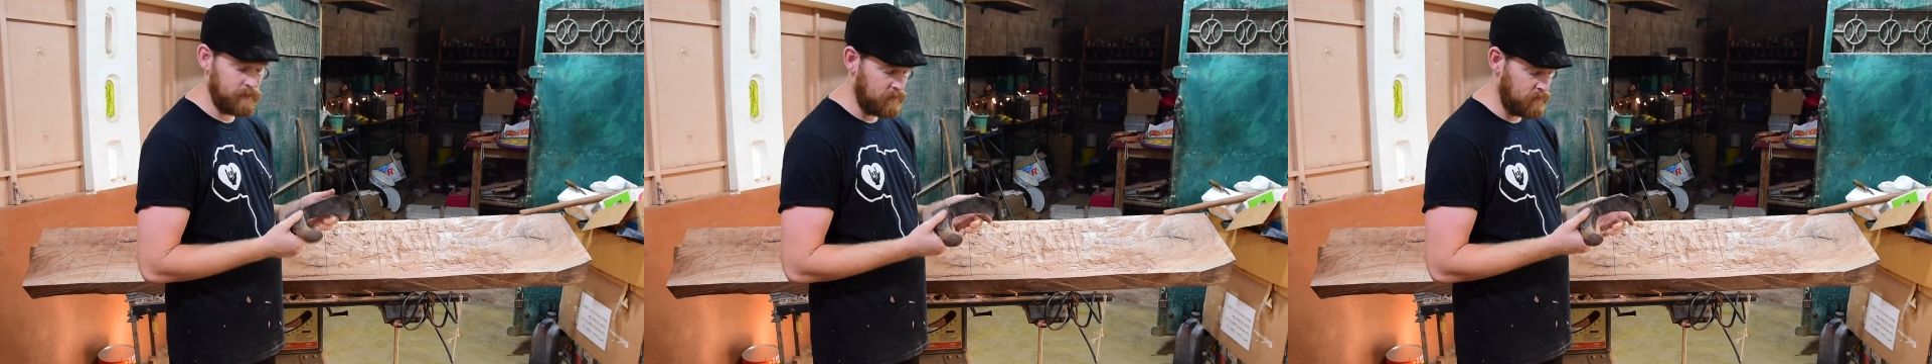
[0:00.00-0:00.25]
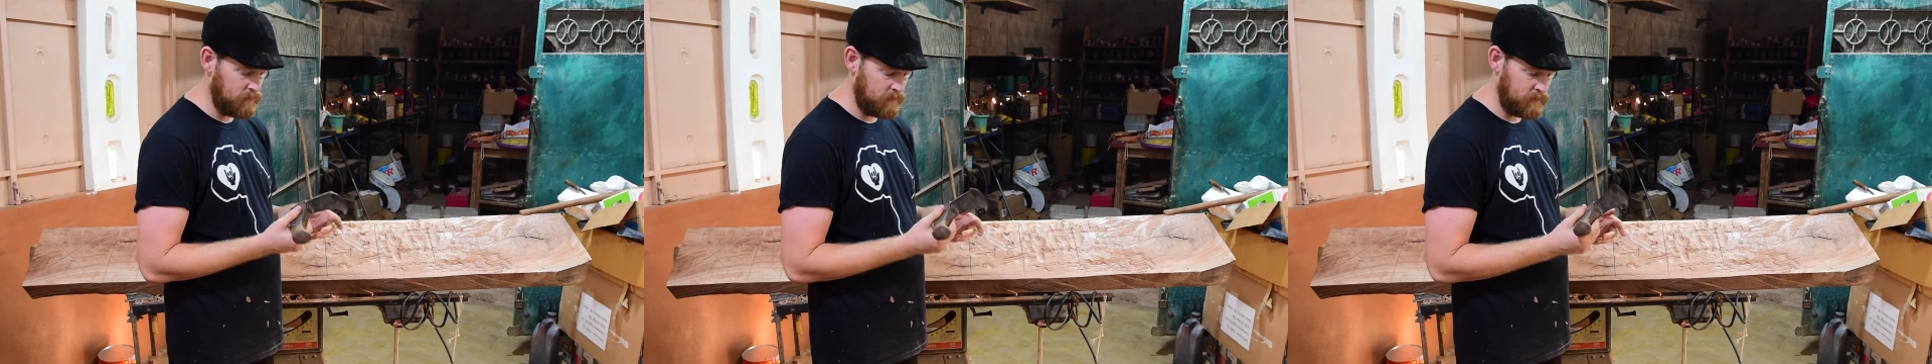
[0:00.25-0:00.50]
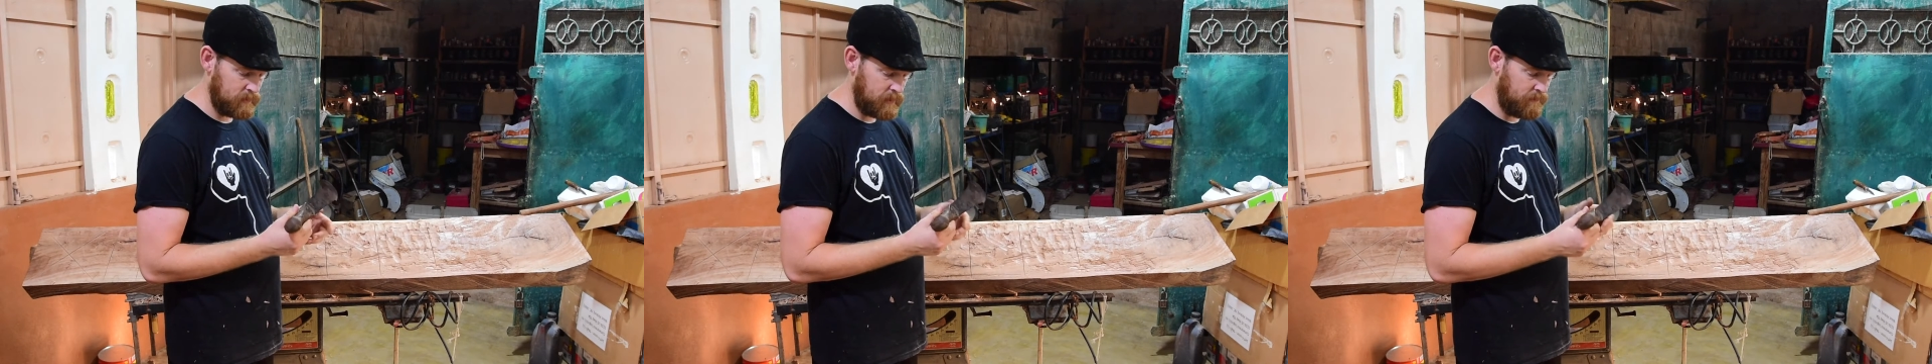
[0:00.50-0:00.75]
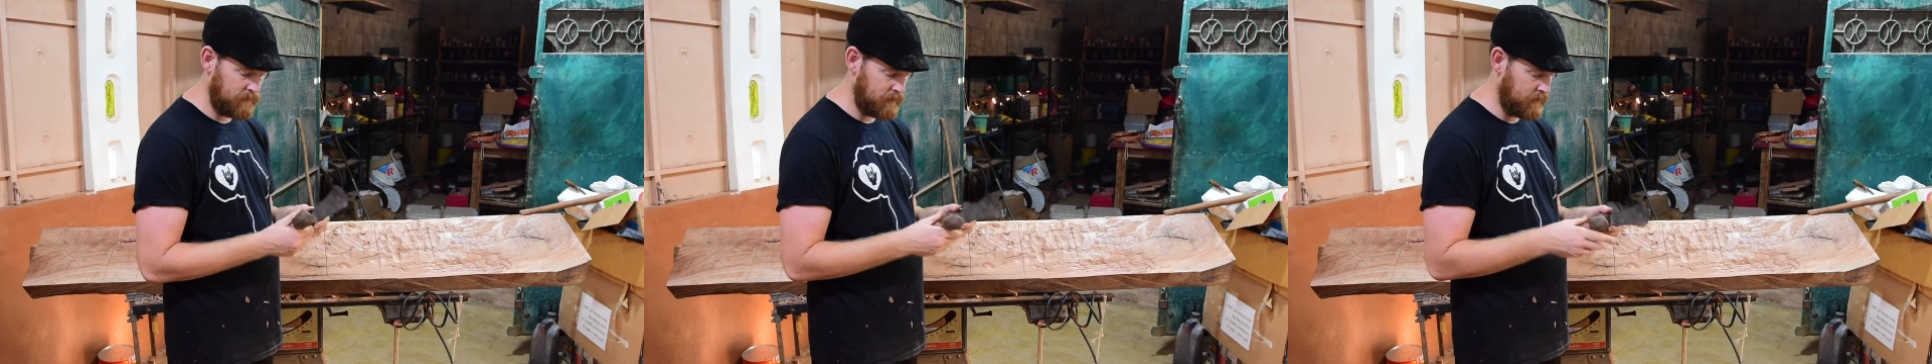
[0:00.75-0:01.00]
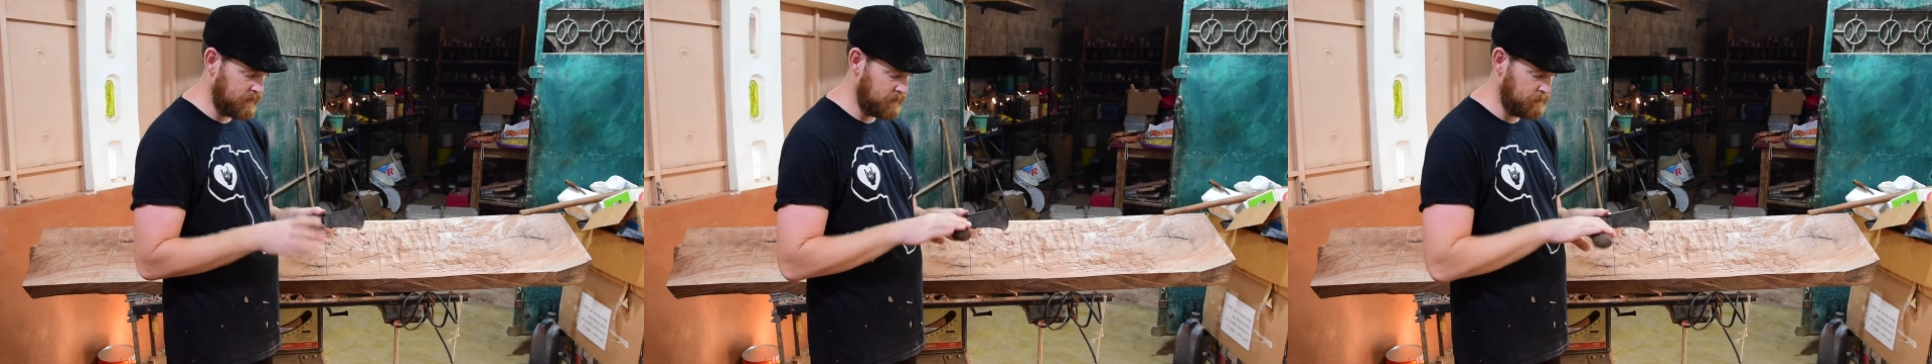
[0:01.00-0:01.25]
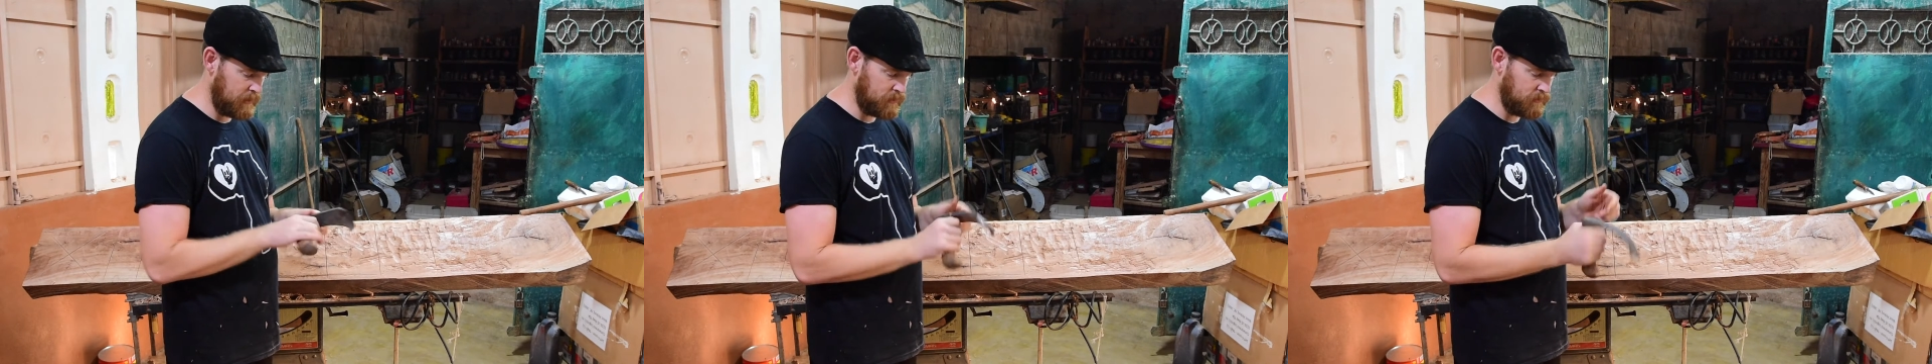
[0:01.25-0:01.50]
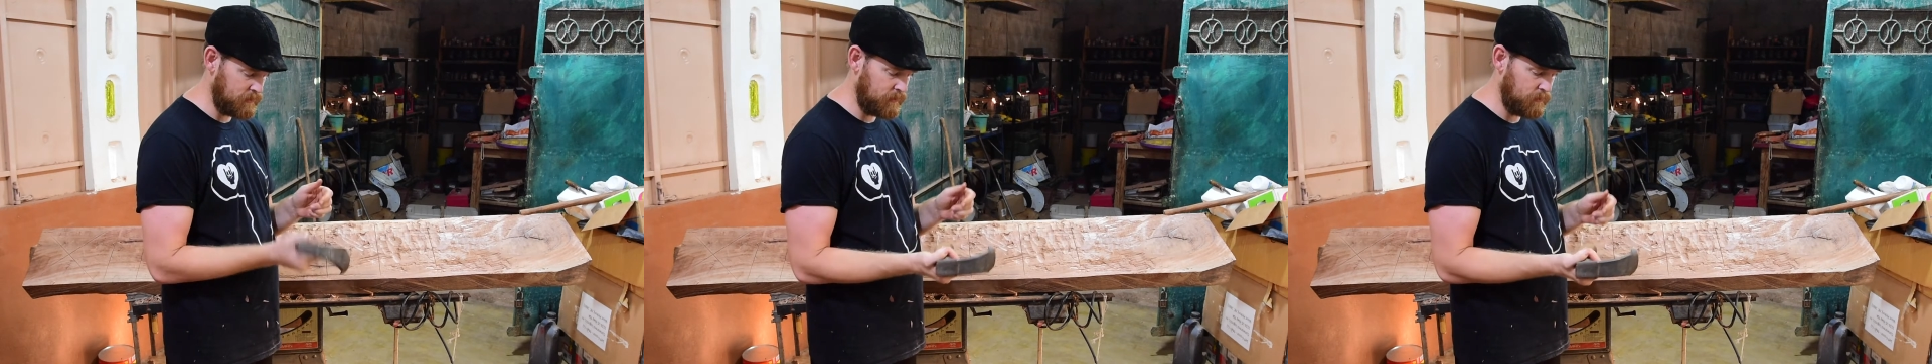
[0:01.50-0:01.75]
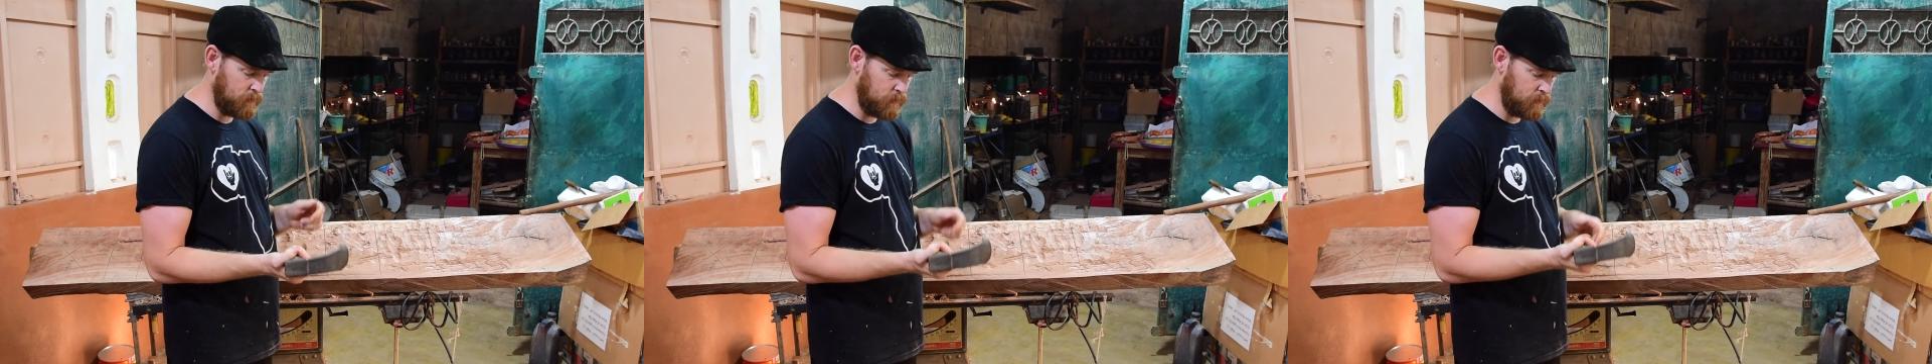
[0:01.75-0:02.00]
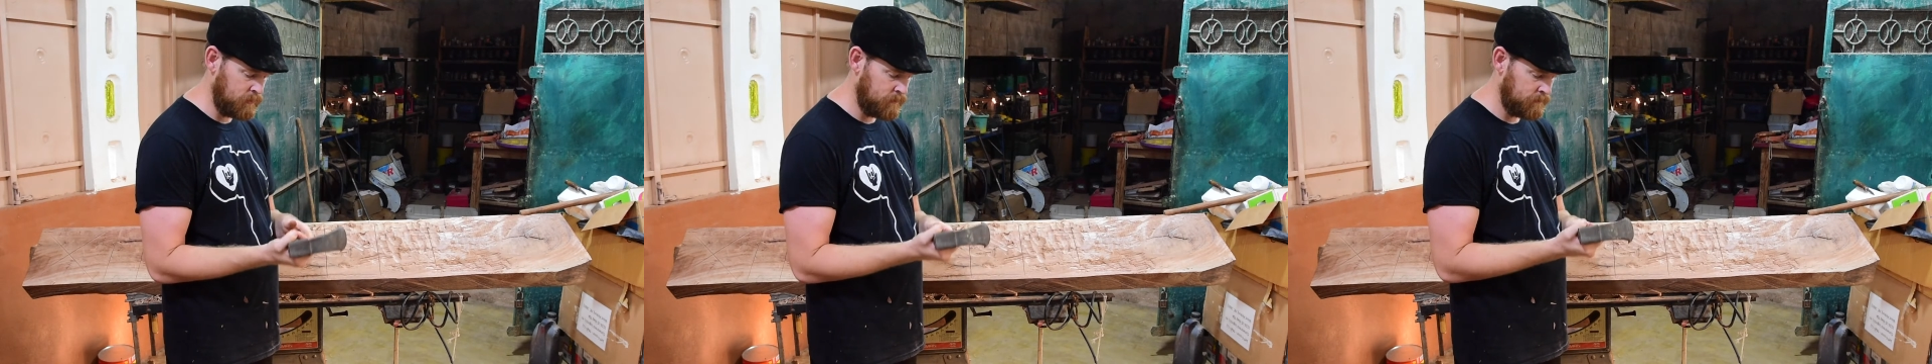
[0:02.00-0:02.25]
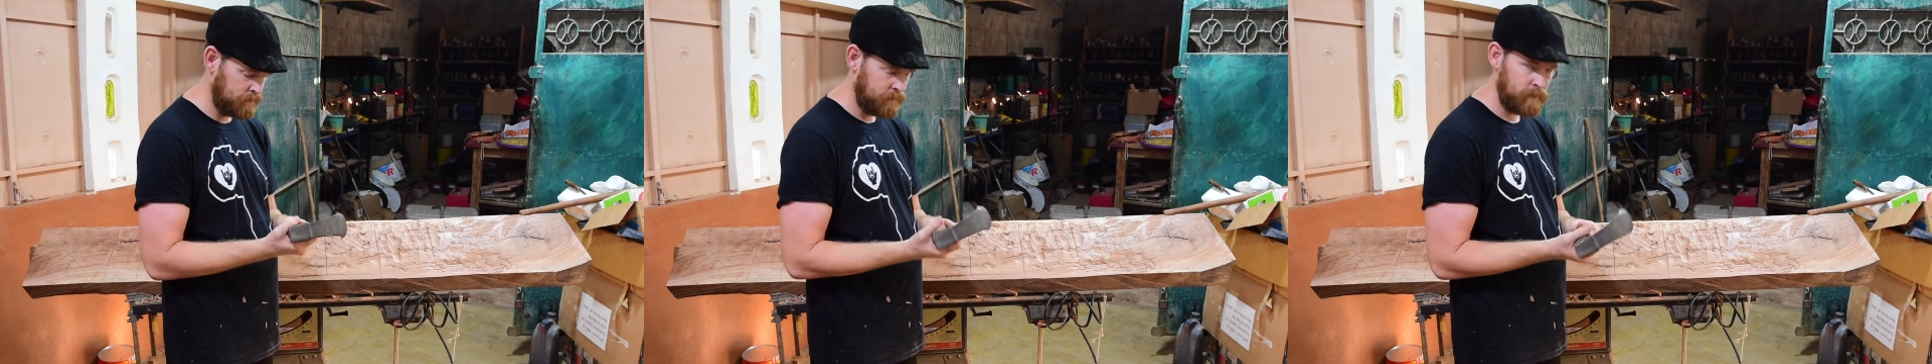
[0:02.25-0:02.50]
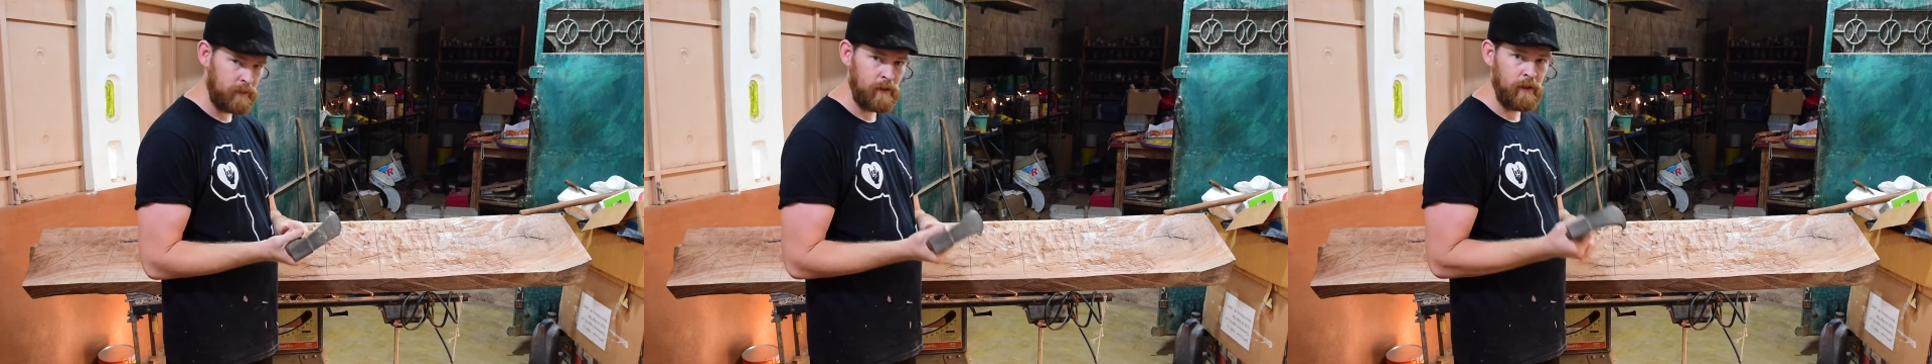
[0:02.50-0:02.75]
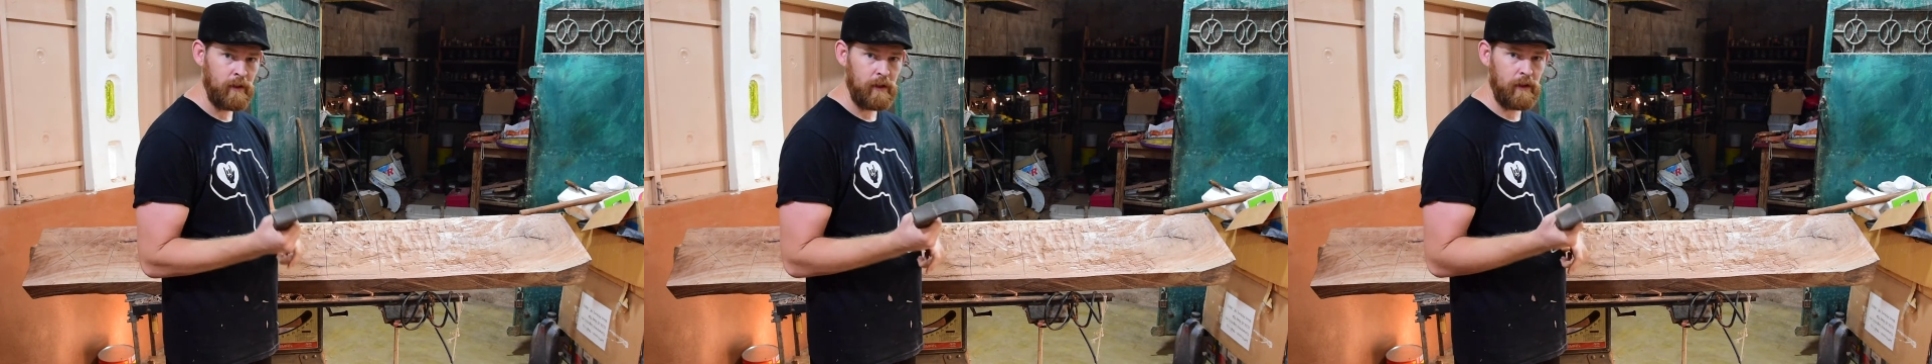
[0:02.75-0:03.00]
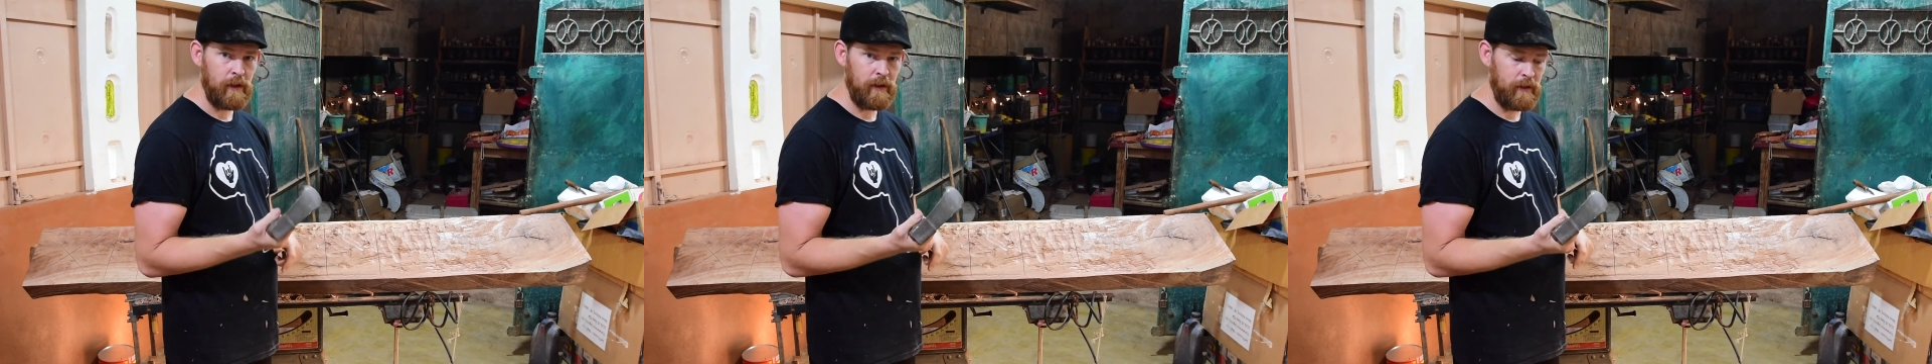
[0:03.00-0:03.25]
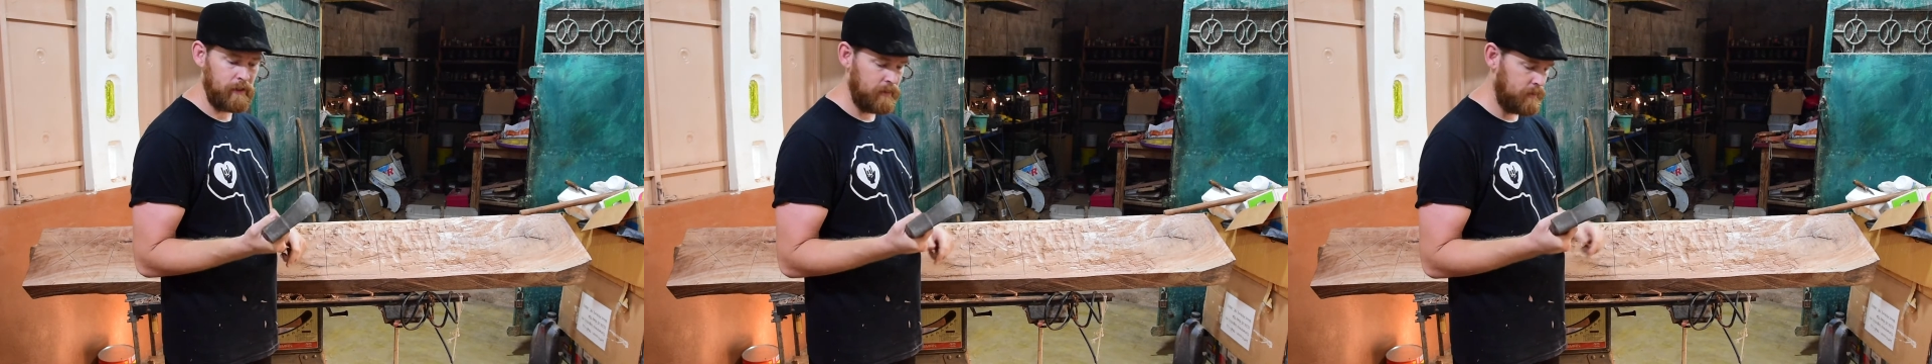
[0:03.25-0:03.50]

so definitely a specialty tool. And